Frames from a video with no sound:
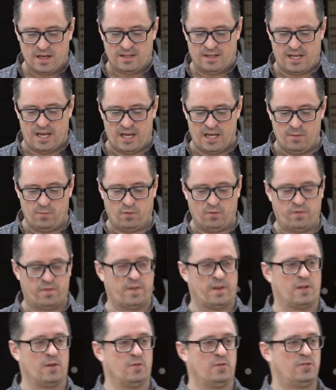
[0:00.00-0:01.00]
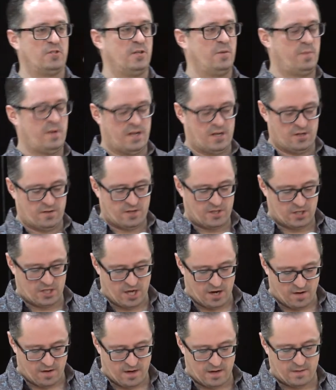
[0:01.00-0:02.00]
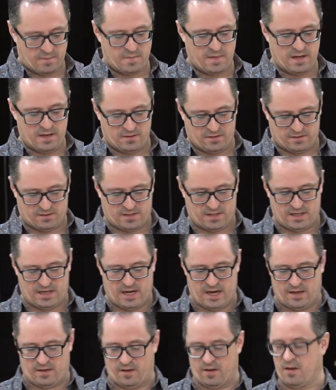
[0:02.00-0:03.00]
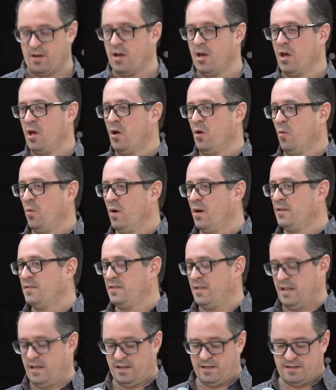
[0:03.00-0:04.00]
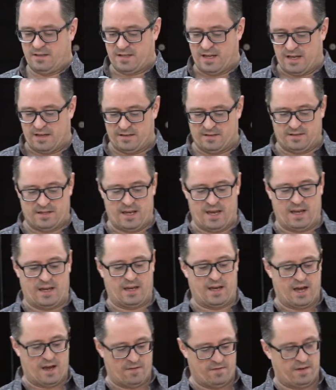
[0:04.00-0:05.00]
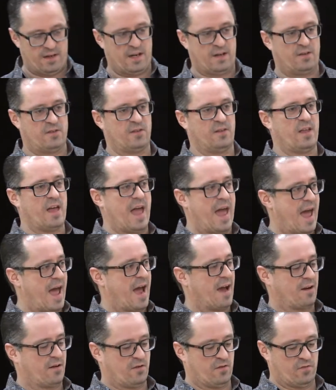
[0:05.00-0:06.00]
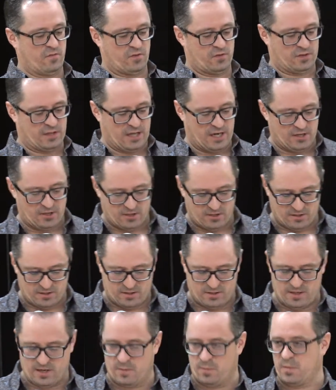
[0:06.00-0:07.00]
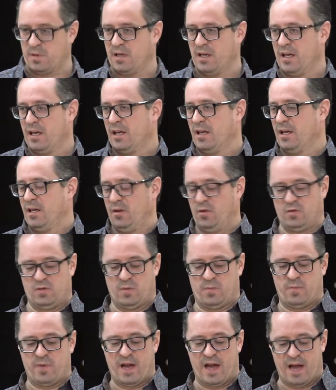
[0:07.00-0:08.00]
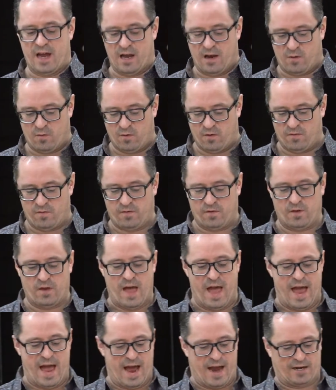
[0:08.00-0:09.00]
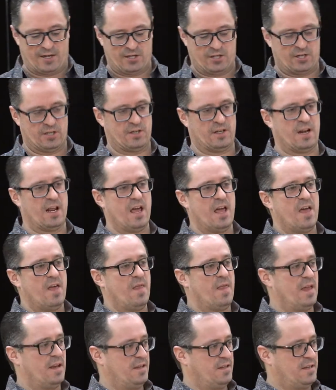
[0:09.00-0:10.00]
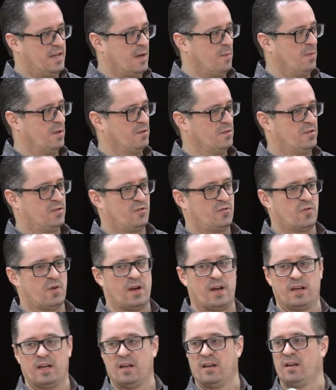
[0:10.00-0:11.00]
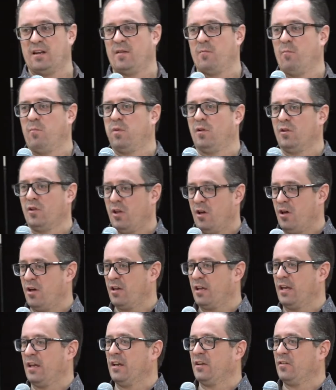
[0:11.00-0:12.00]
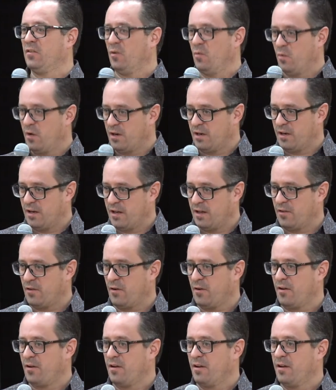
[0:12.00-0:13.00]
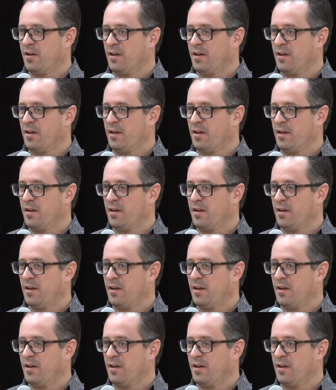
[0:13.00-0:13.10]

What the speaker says: Table fellowship and sharing meals together was, in a sense, a covenantal act of relationship. It was a powerful action that demonstrated belonging to one another.